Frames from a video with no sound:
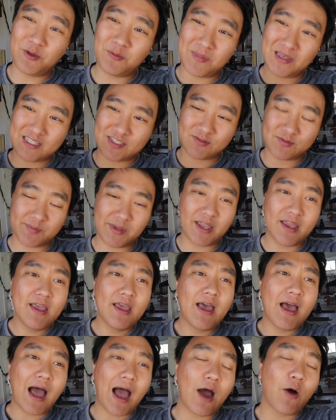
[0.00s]
business with me.
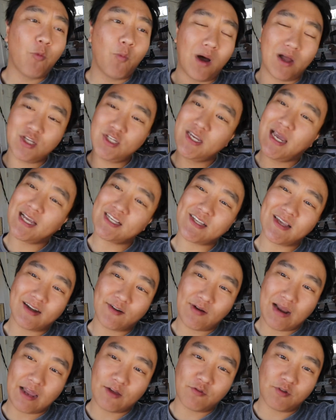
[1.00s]
I want you guys to
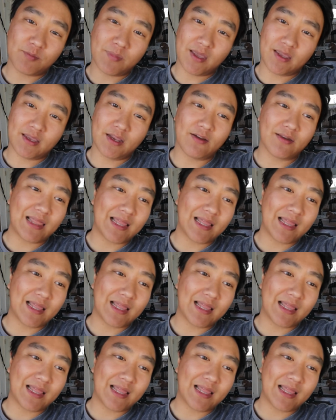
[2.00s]
interact with me, you know.